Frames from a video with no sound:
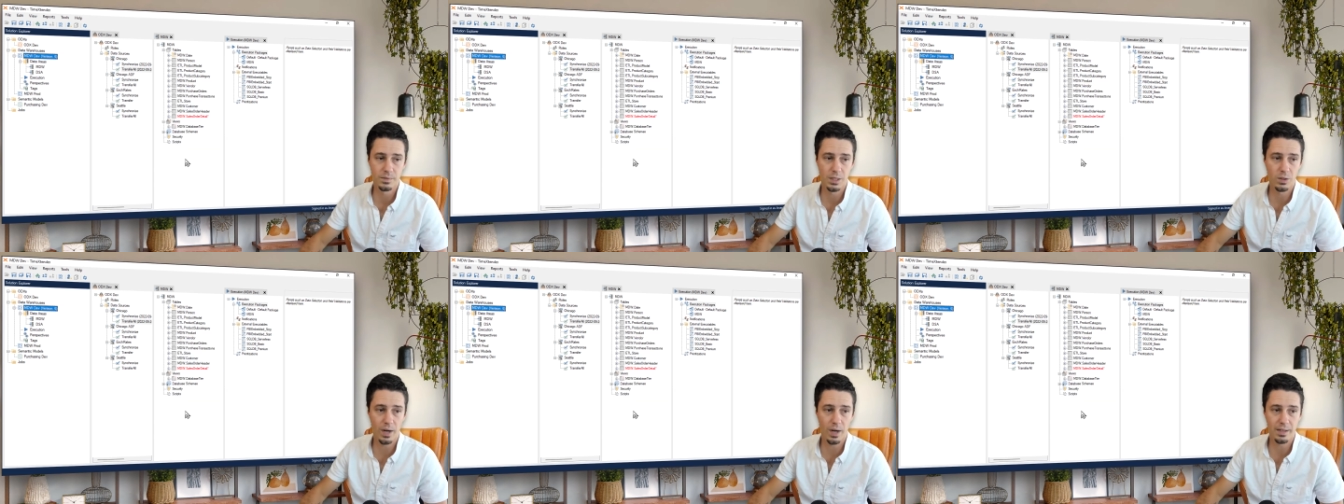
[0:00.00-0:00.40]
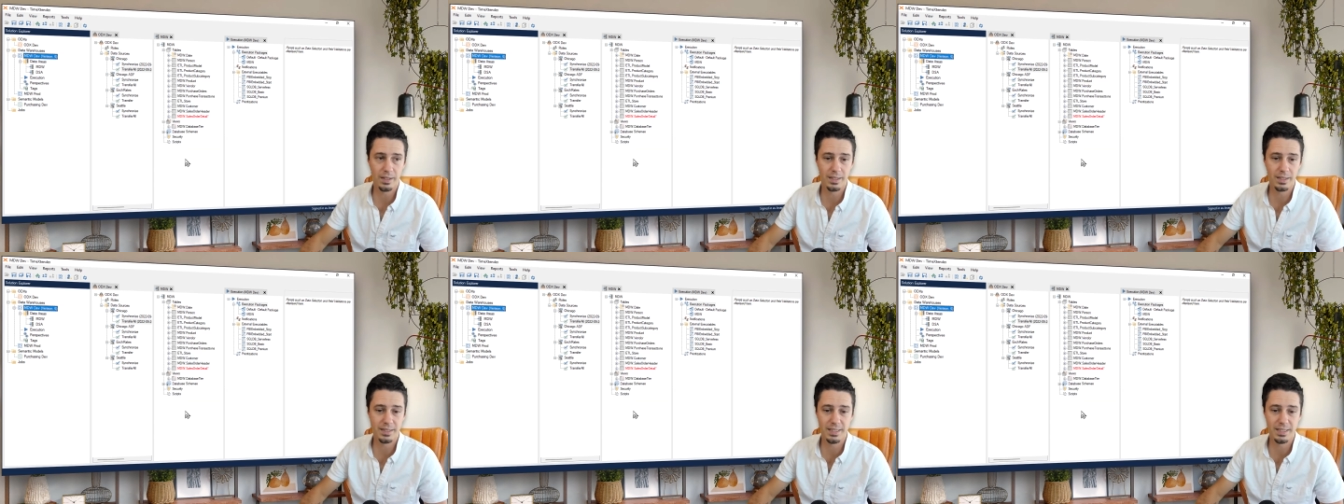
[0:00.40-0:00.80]
All right,
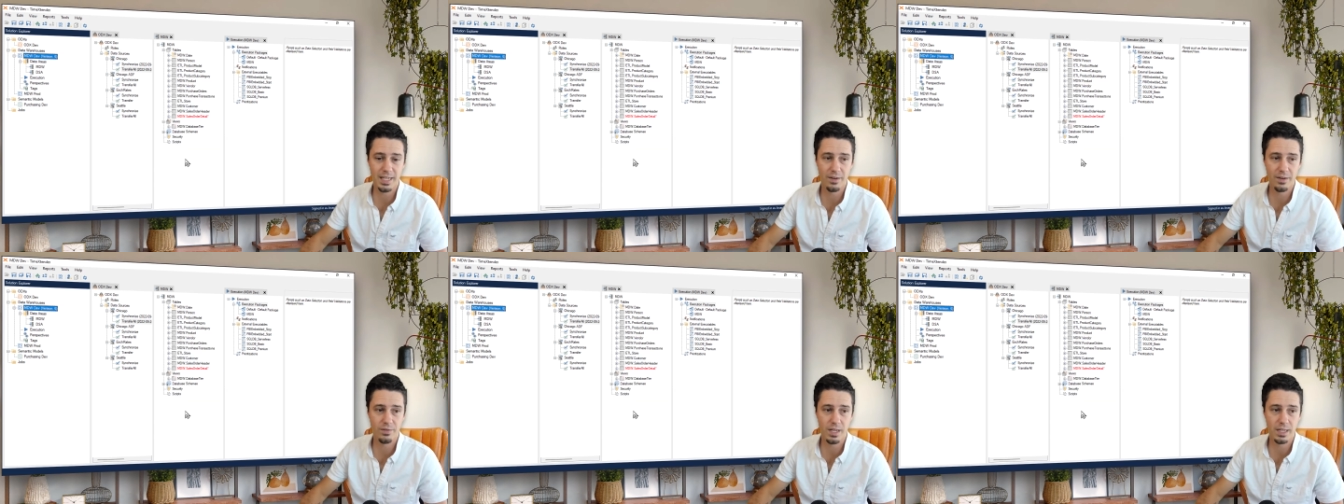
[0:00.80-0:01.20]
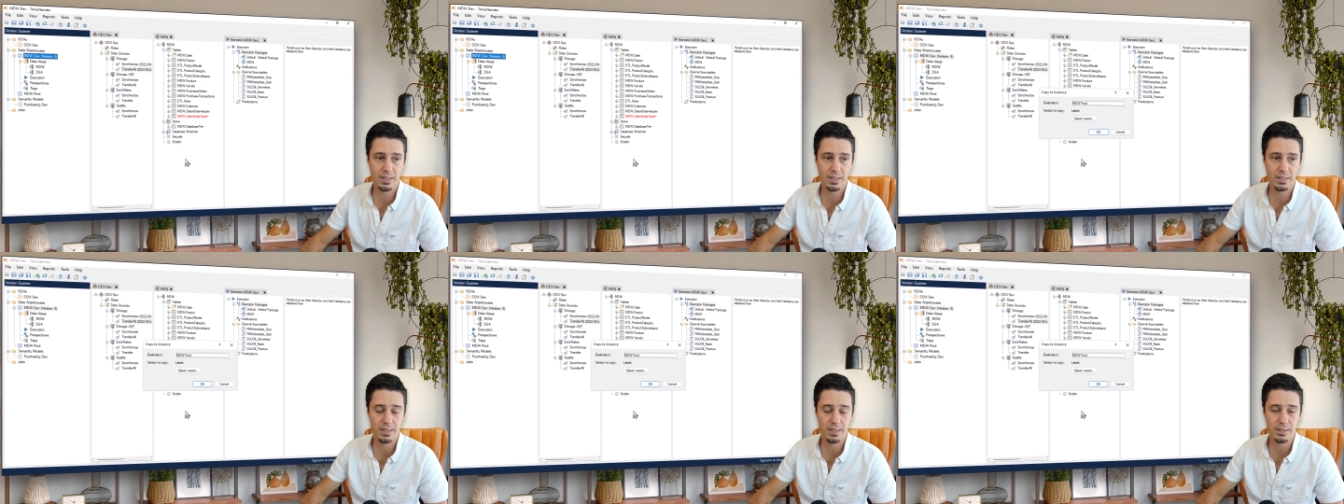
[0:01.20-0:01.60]
it's saved the
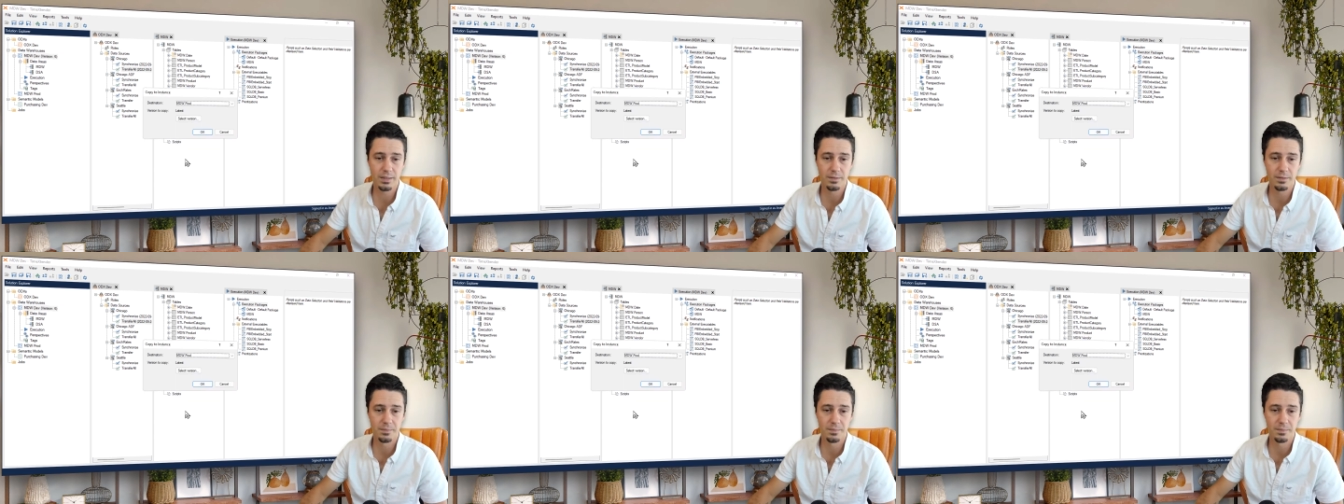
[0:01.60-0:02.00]
instance.